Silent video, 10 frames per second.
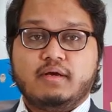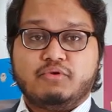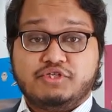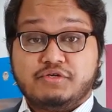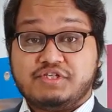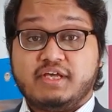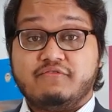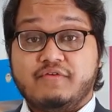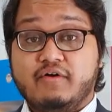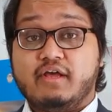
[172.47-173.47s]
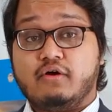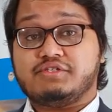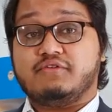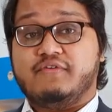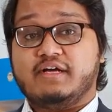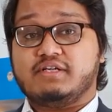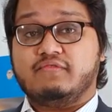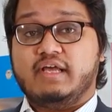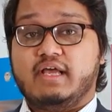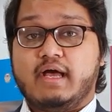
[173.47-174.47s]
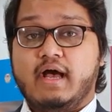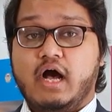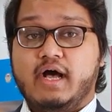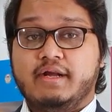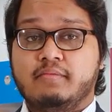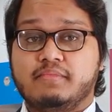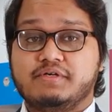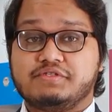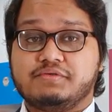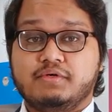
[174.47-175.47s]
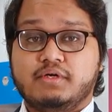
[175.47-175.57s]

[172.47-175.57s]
producing it very cost-effectively at high numbers.